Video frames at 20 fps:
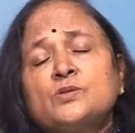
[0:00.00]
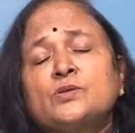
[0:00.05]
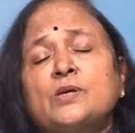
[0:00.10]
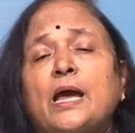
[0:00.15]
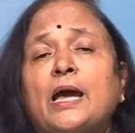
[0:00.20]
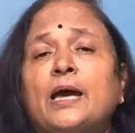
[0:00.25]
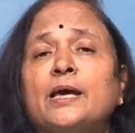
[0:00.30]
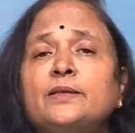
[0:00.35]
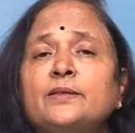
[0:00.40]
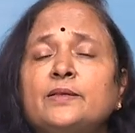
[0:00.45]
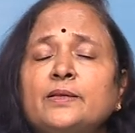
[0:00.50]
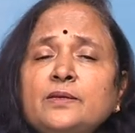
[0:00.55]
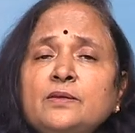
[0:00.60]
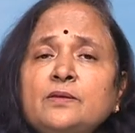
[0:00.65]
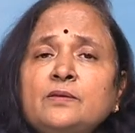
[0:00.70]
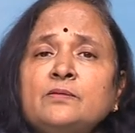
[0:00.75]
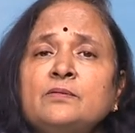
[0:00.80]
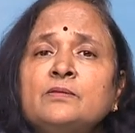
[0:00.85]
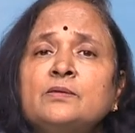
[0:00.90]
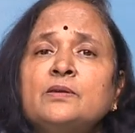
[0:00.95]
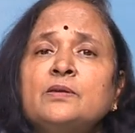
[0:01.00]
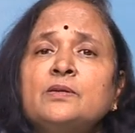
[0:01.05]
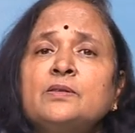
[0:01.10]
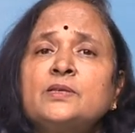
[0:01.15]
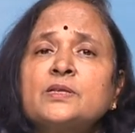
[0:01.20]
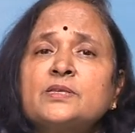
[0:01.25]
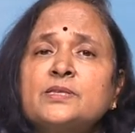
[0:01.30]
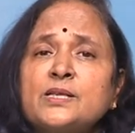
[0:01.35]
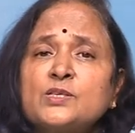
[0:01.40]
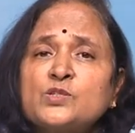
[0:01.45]
and then
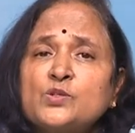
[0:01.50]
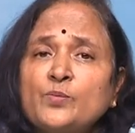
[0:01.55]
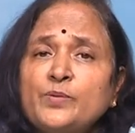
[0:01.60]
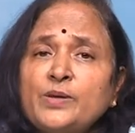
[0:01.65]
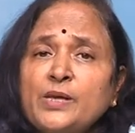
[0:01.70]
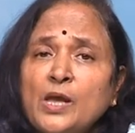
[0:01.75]
this has to be